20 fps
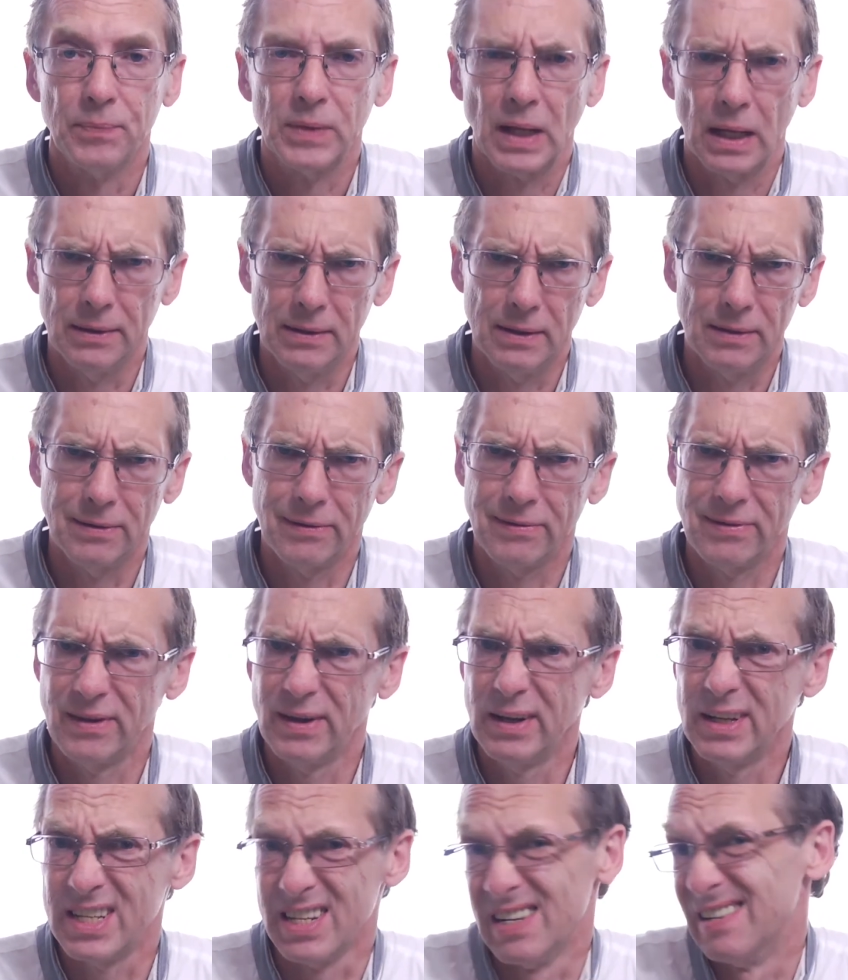and the other
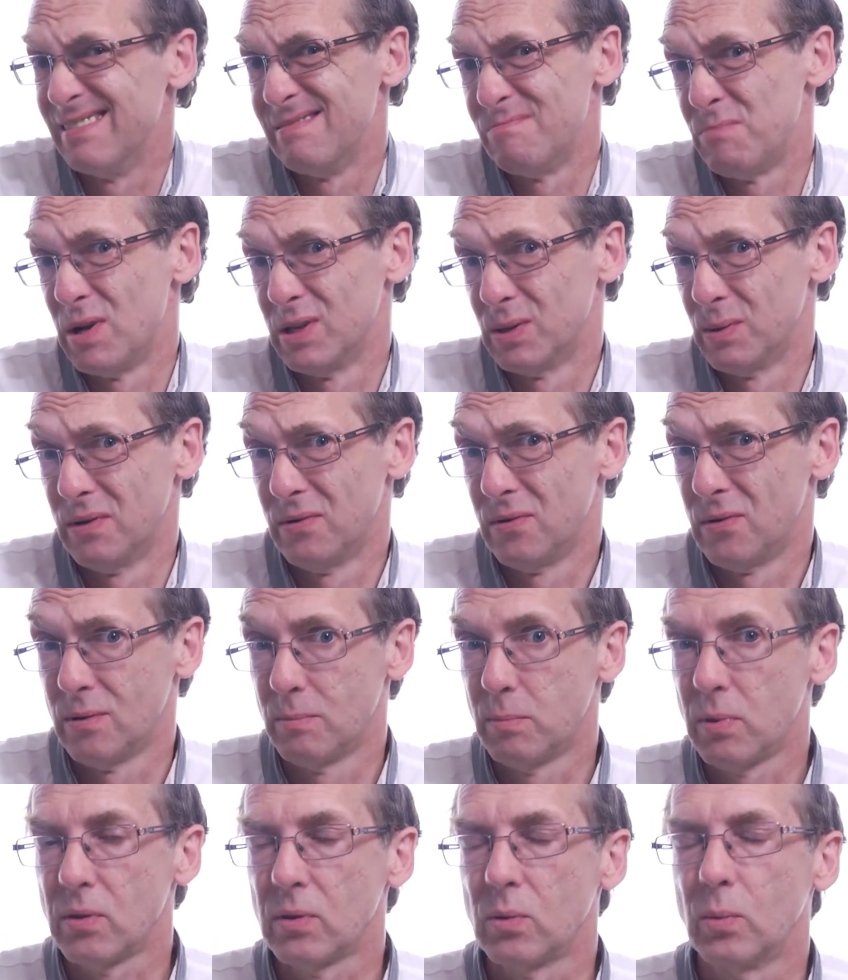30 I might as well not
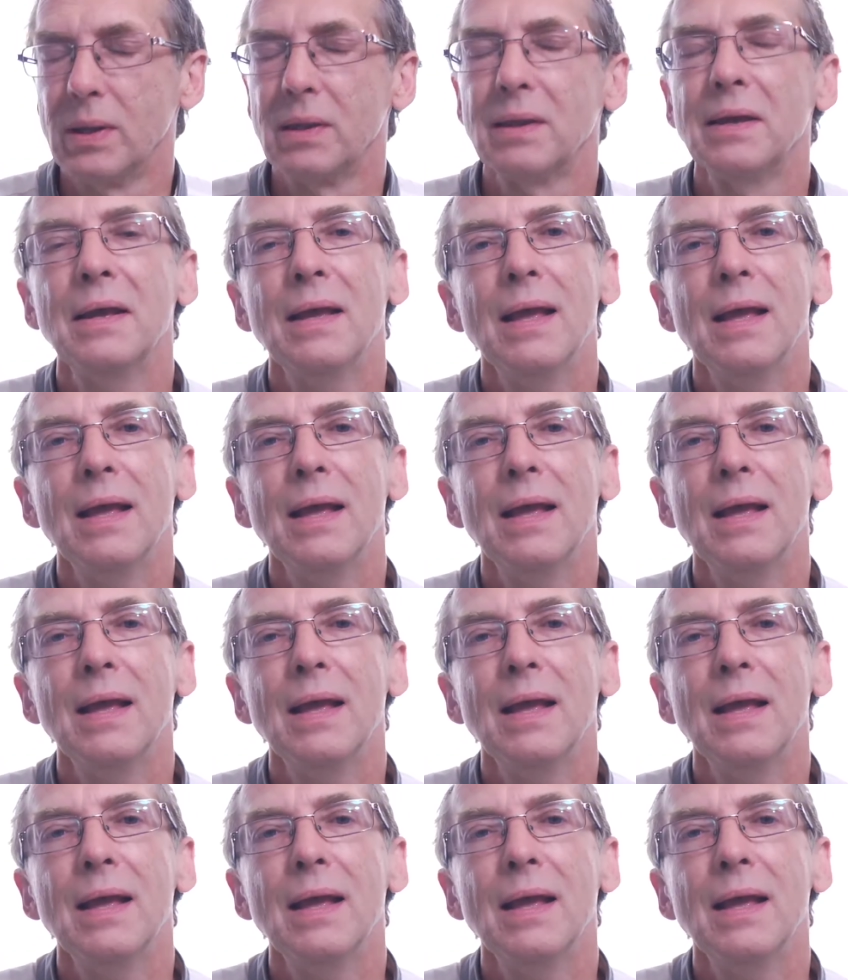bother with.